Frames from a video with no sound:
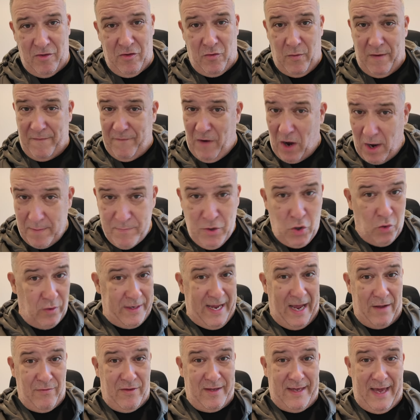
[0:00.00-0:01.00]
So if I'm your
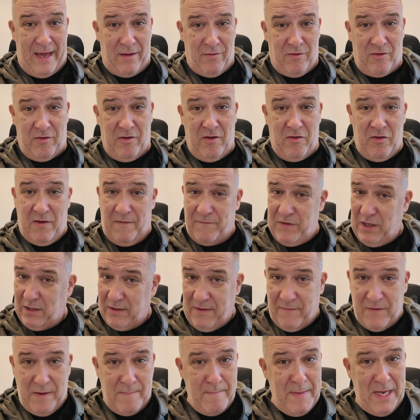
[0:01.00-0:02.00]
county councillor, so if you
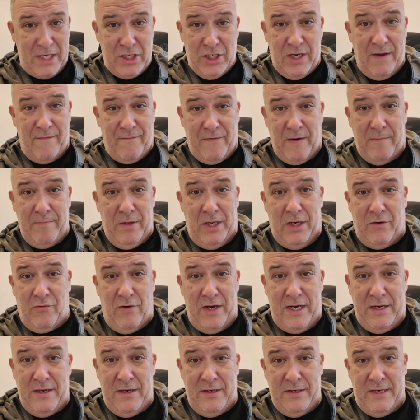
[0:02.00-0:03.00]
live in Mitchett, Frimley
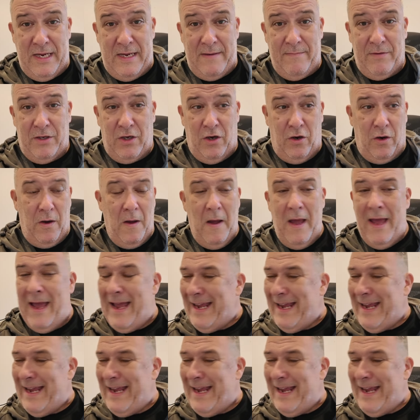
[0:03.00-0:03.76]
Green and Deepcut,